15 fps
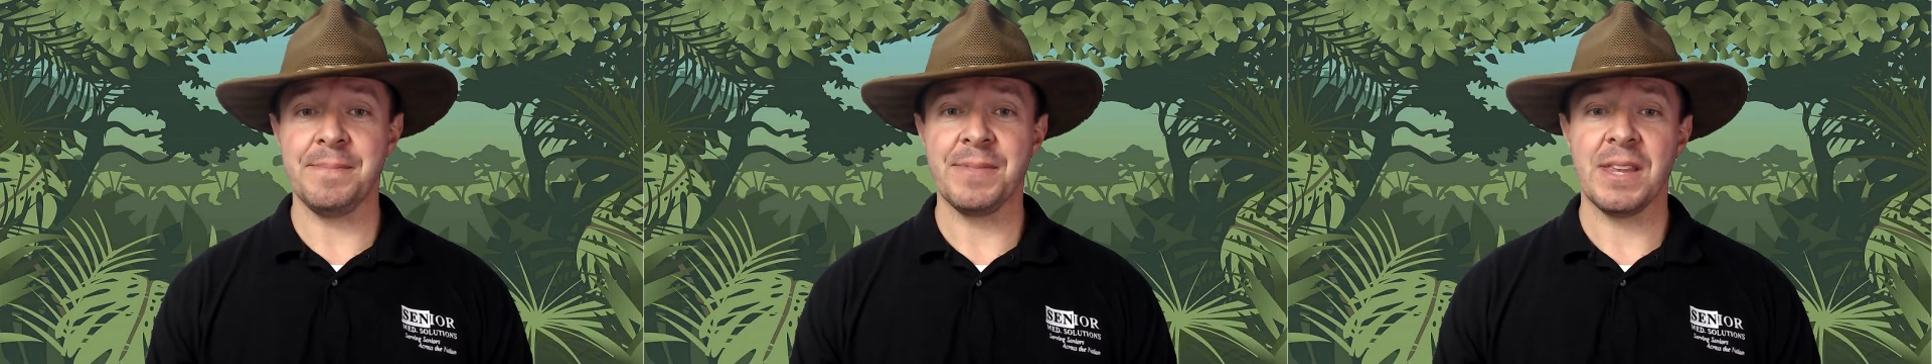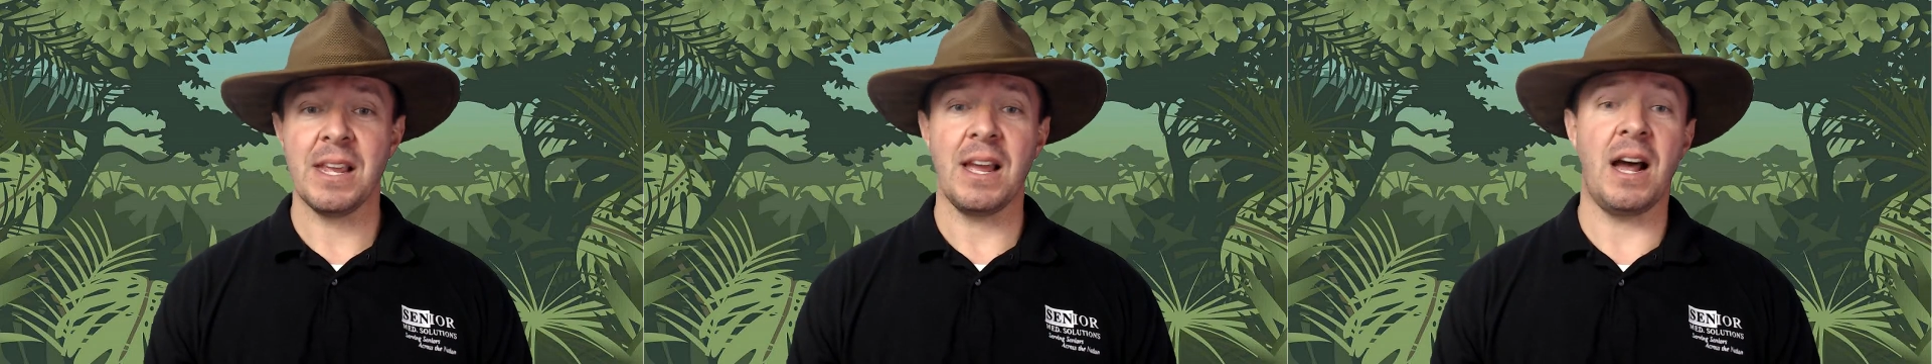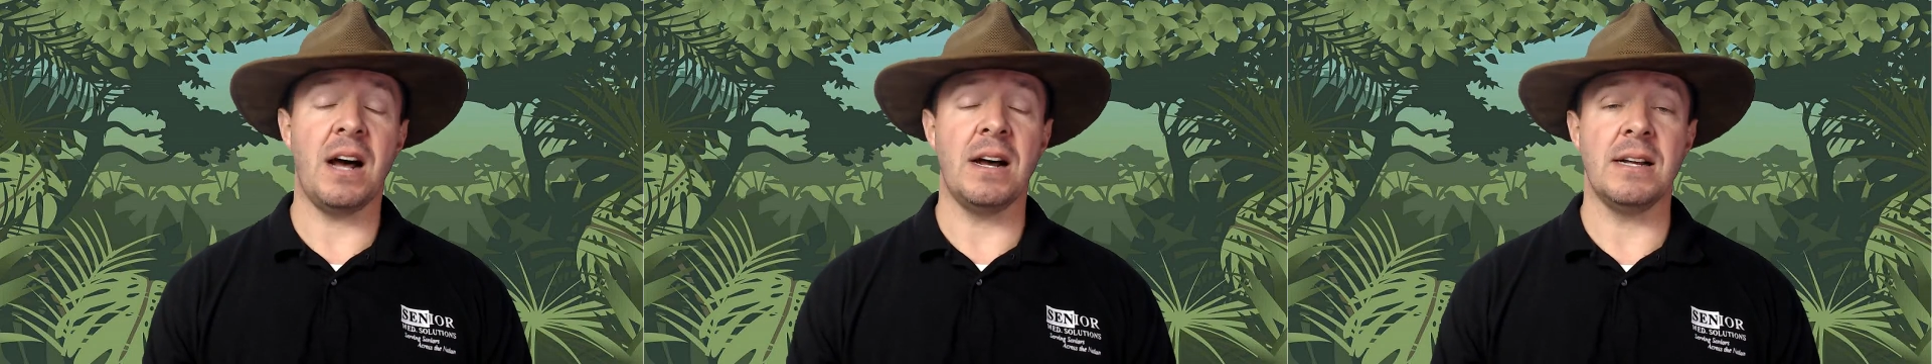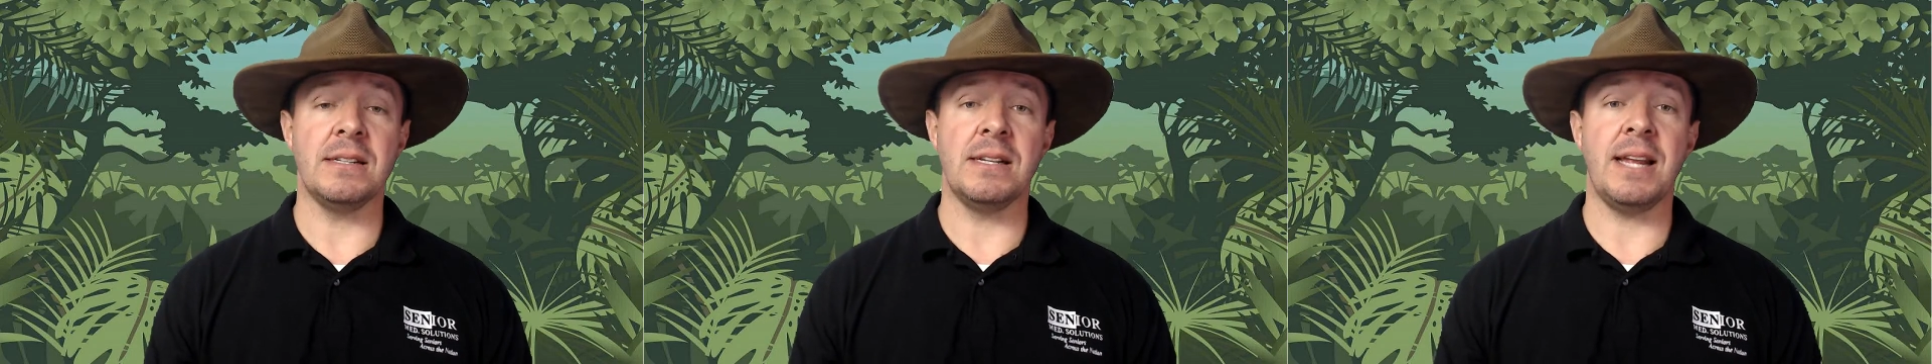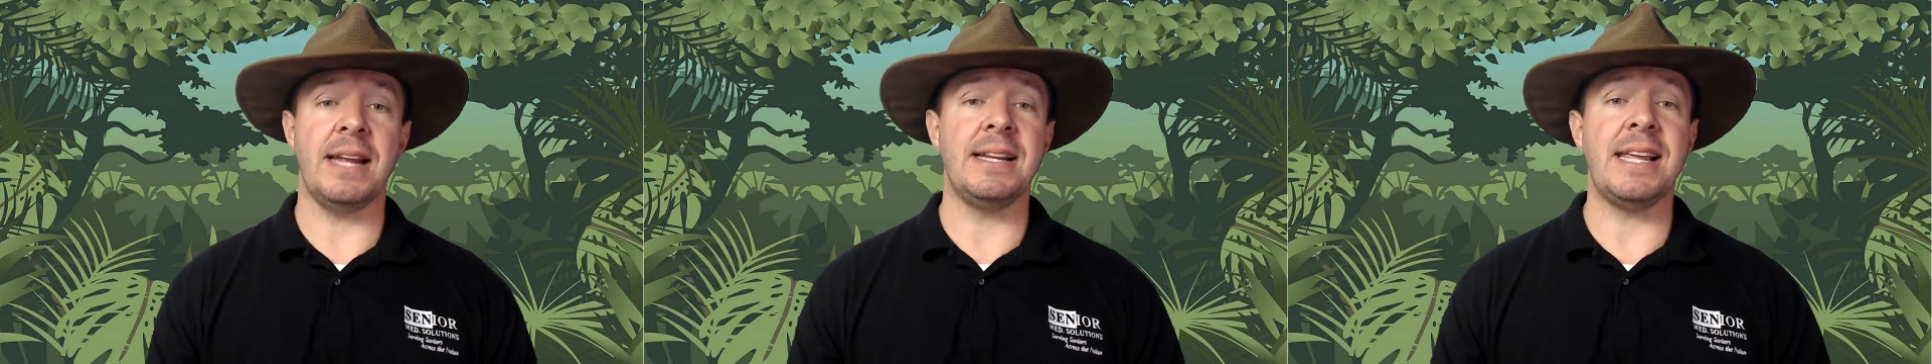Uh,
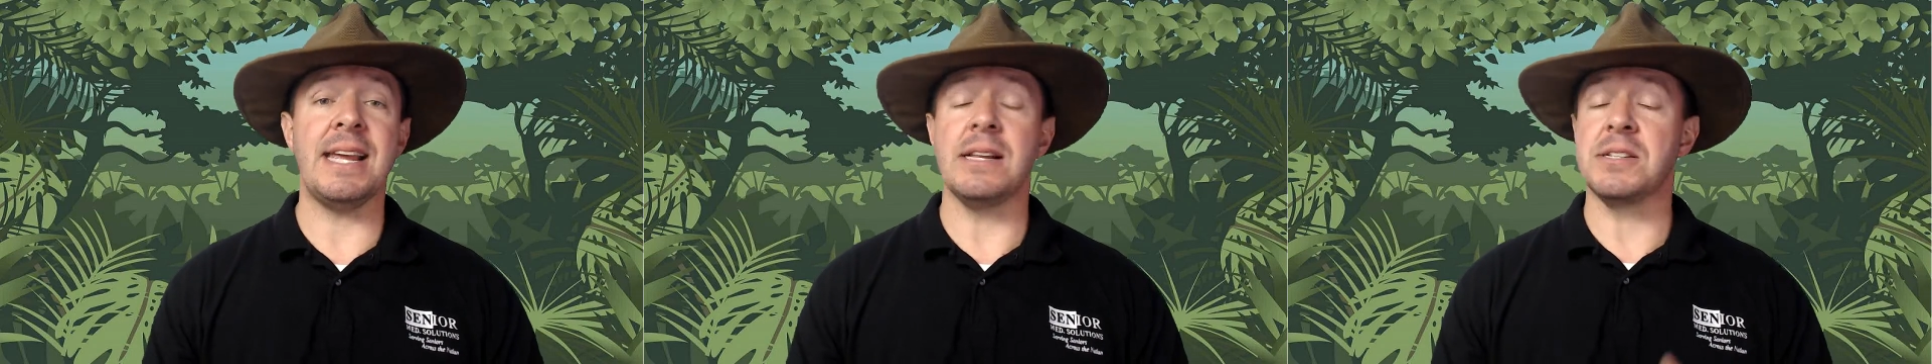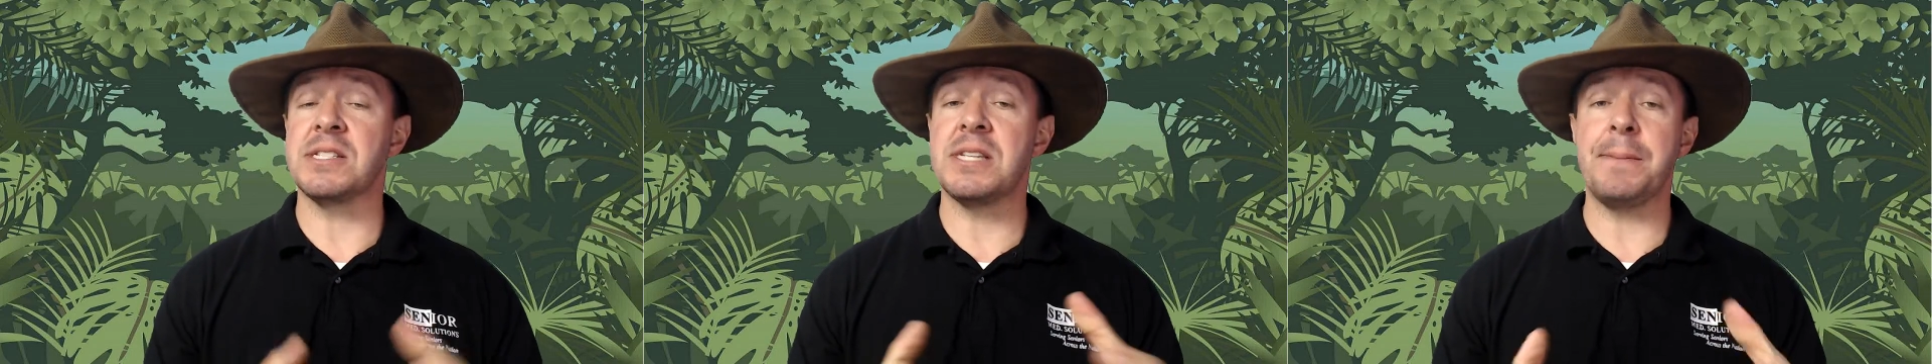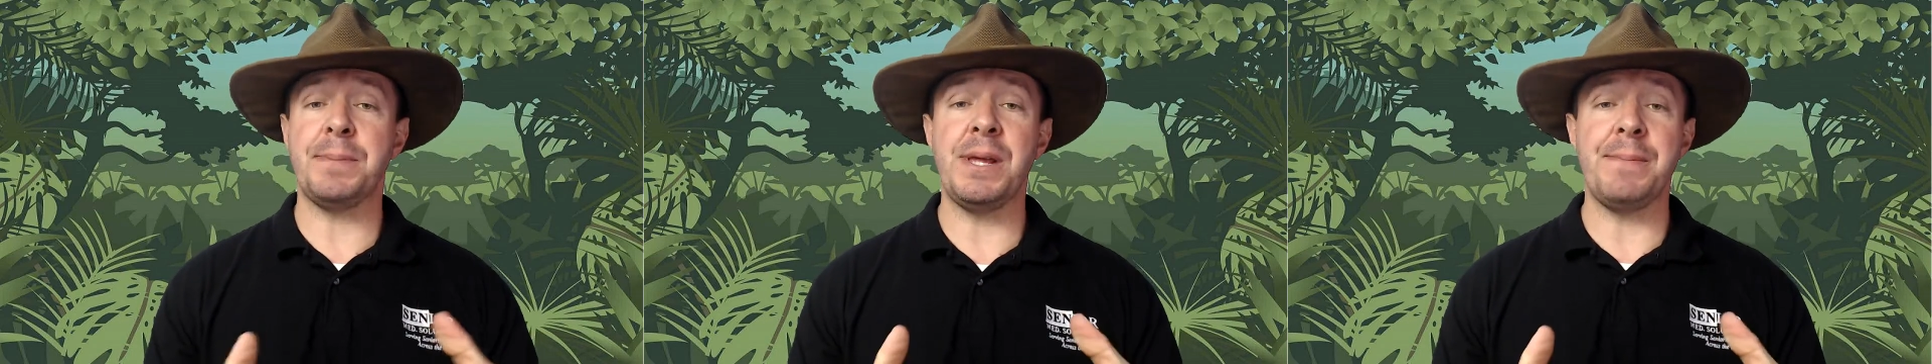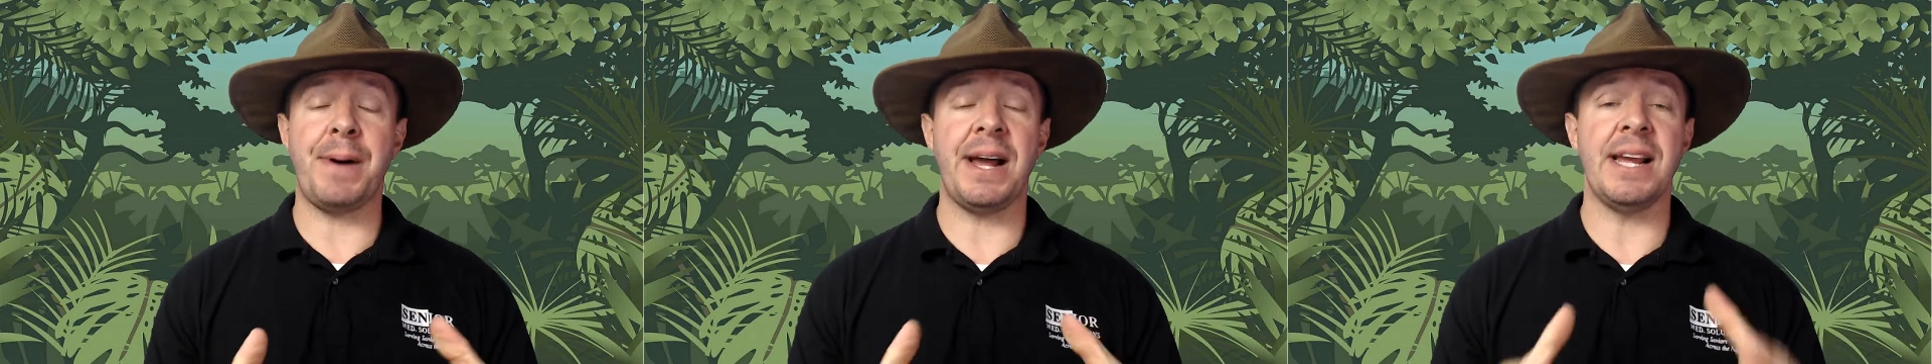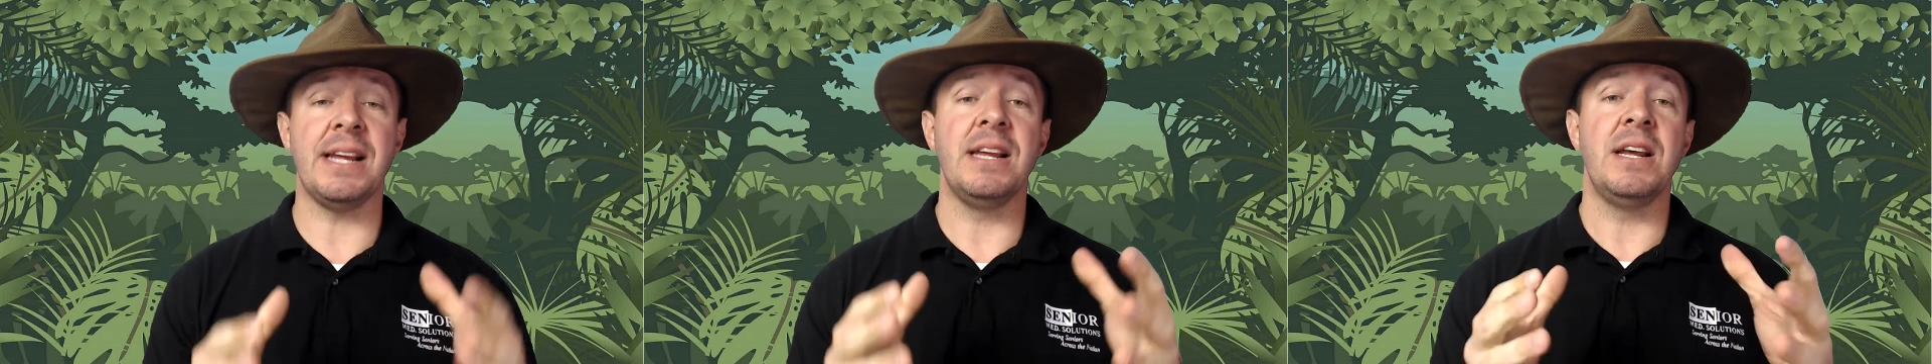and again, simply
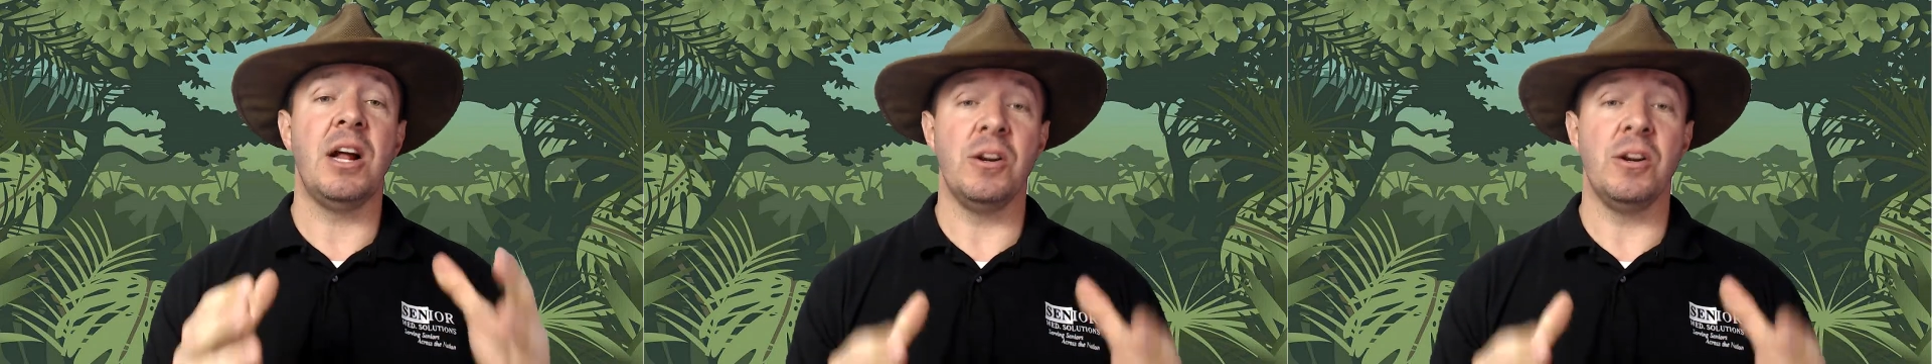by